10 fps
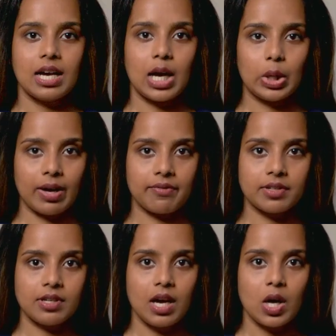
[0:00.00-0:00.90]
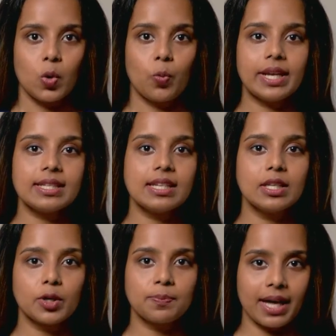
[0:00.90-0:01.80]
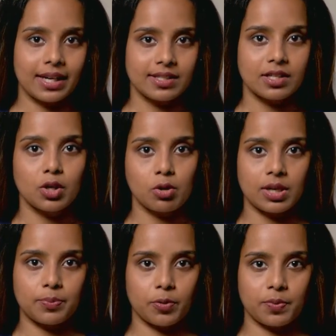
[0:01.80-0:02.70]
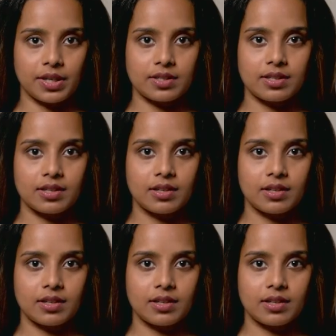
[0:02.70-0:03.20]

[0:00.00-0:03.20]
However, when is a load balancer not appropriate?